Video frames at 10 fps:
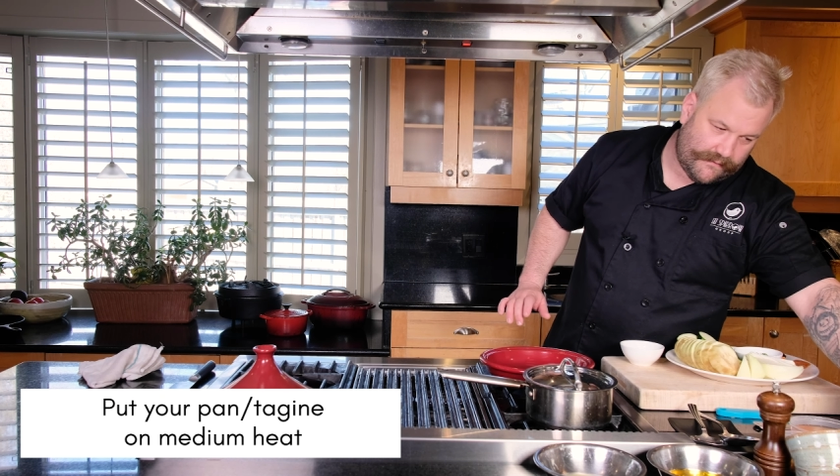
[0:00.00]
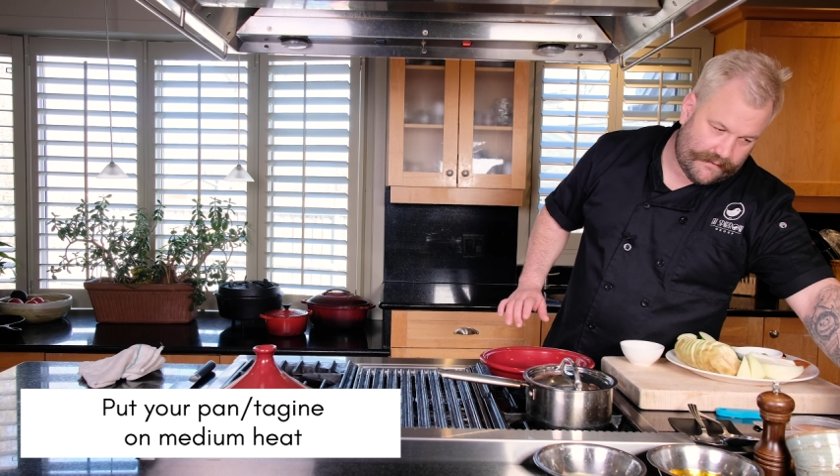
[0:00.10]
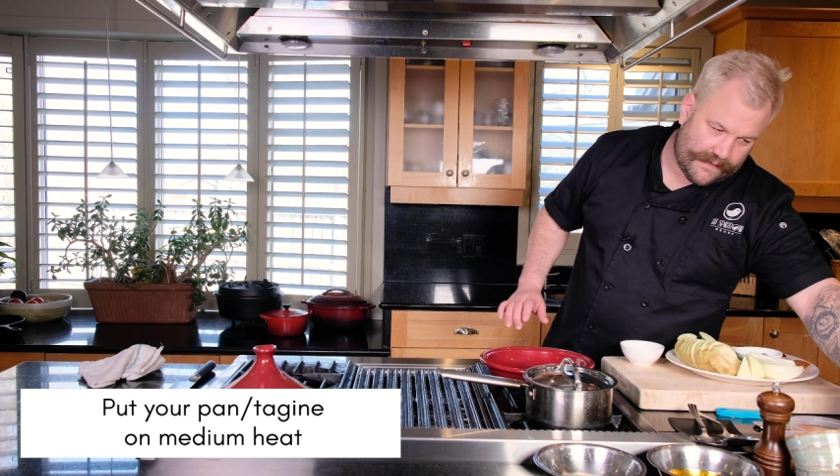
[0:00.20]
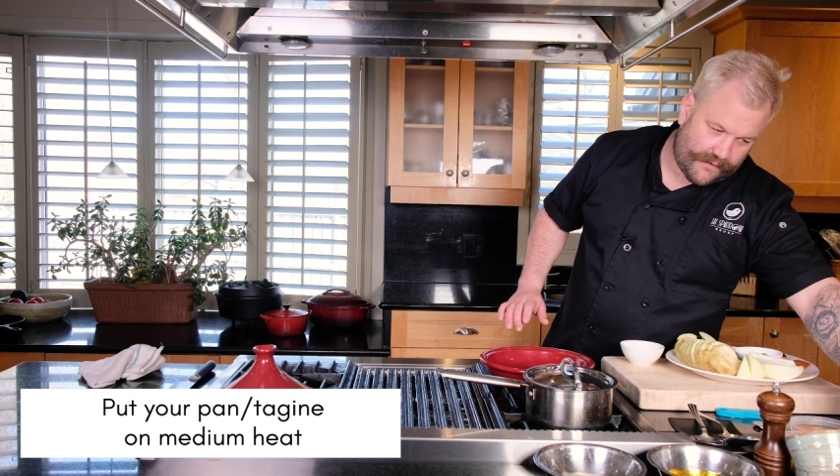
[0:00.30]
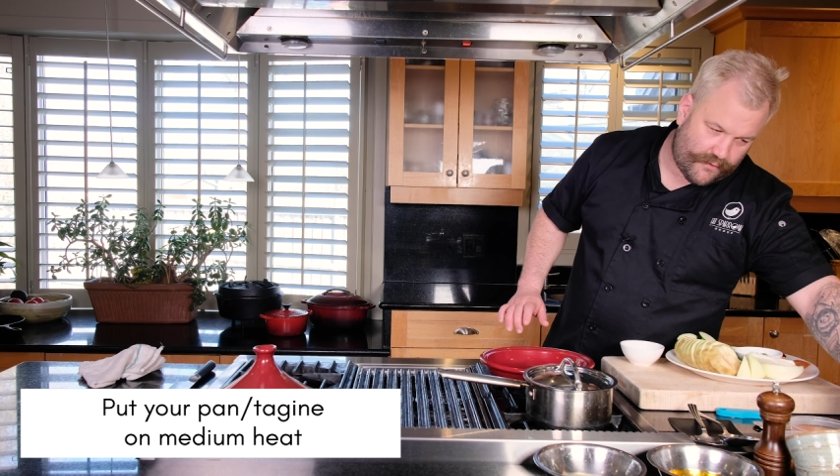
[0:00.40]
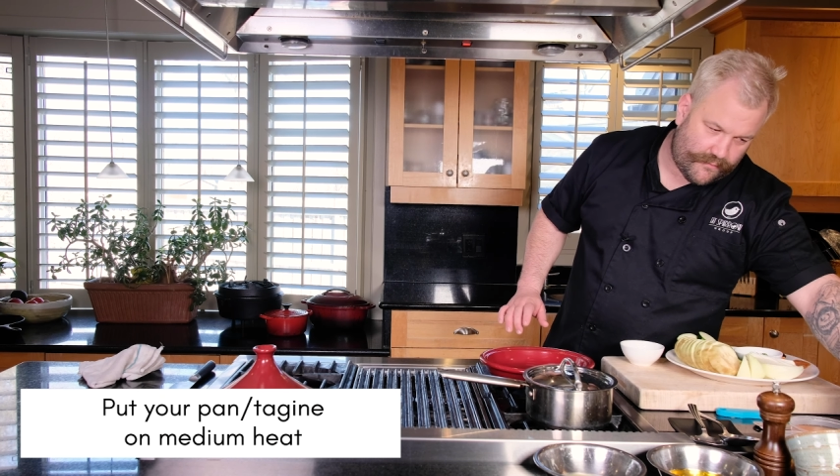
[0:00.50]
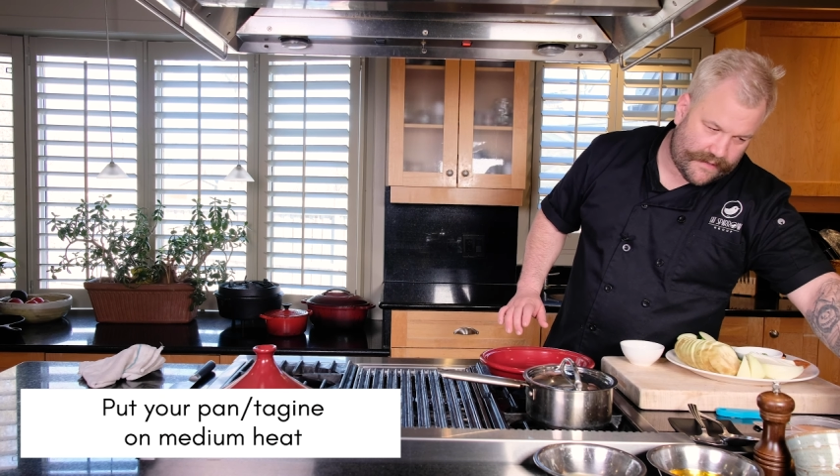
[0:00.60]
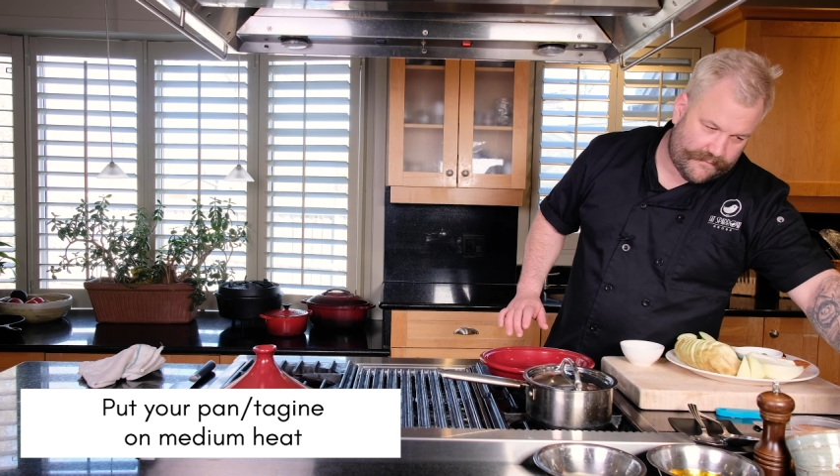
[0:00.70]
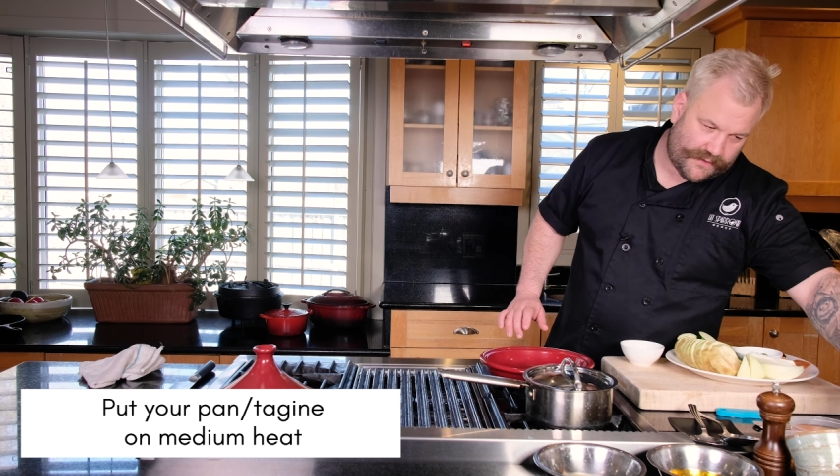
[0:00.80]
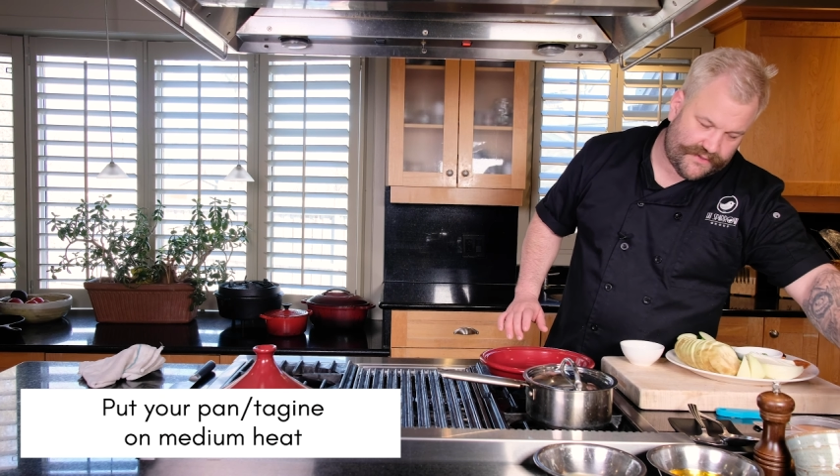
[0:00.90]
At home,
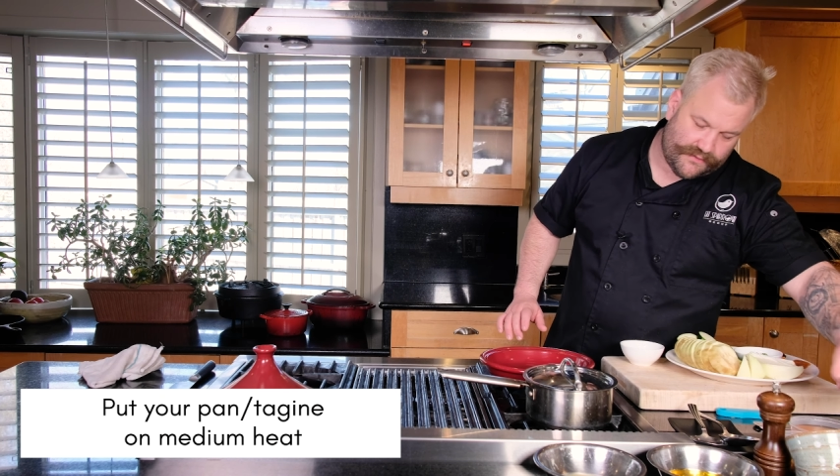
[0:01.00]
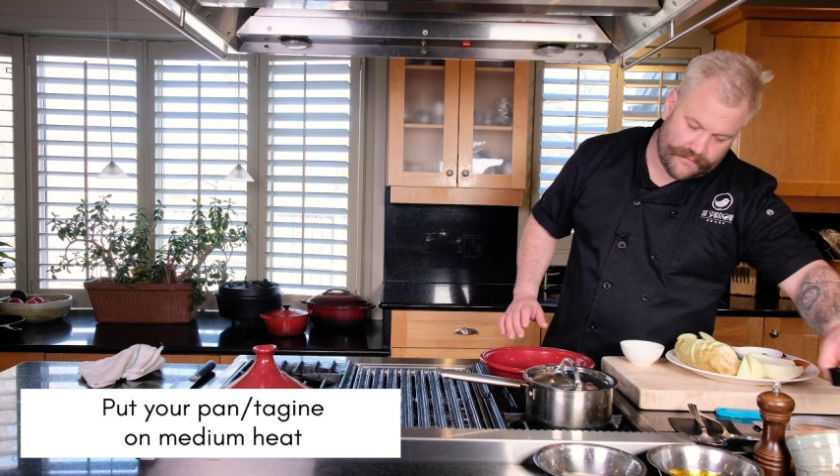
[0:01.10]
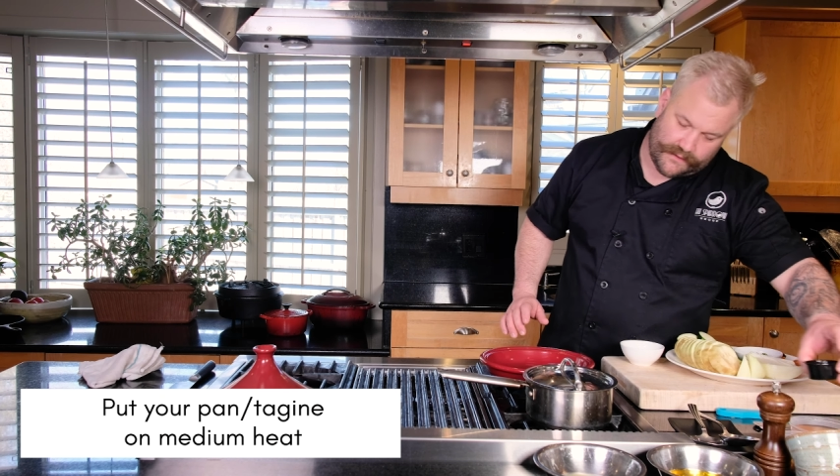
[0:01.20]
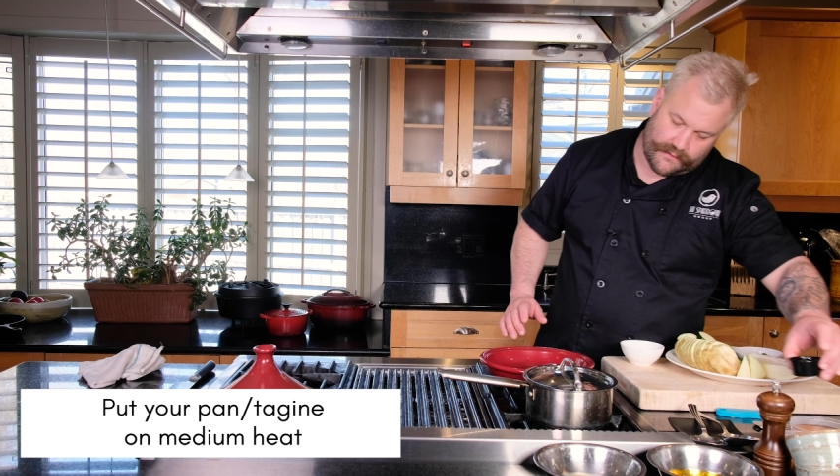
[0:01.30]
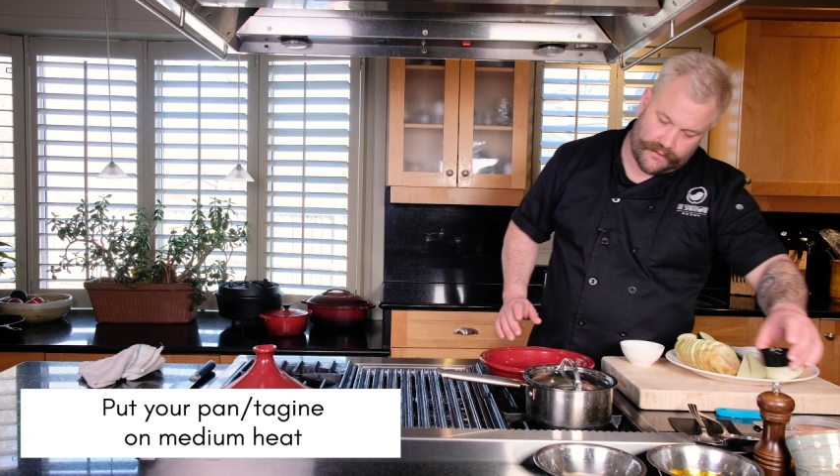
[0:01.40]
I'm assuming you're